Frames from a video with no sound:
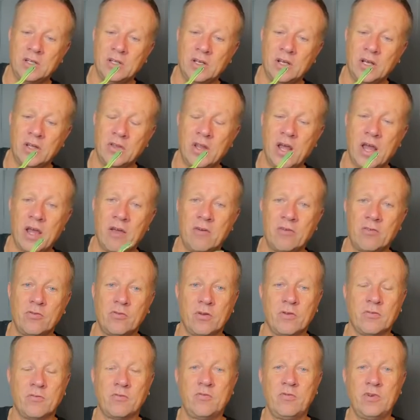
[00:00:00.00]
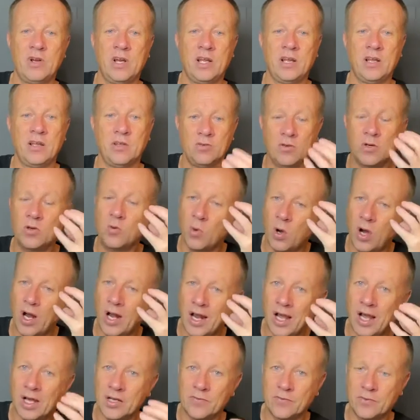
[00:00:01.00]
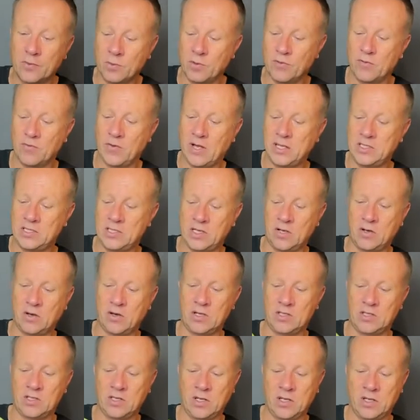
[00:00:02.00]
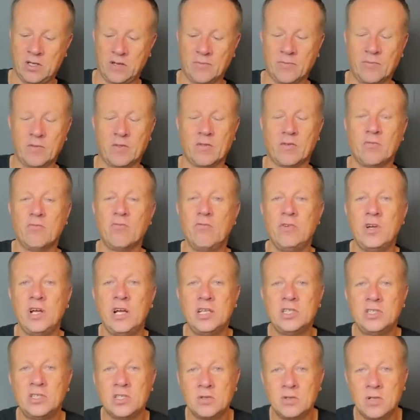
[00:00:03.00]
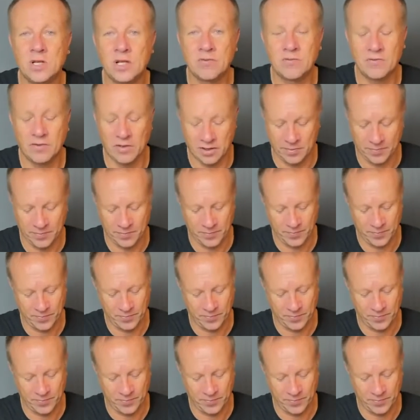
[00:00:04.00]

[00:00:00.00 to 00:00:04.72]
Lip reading: and they're sort of quite large forward facing eyes. Really do give them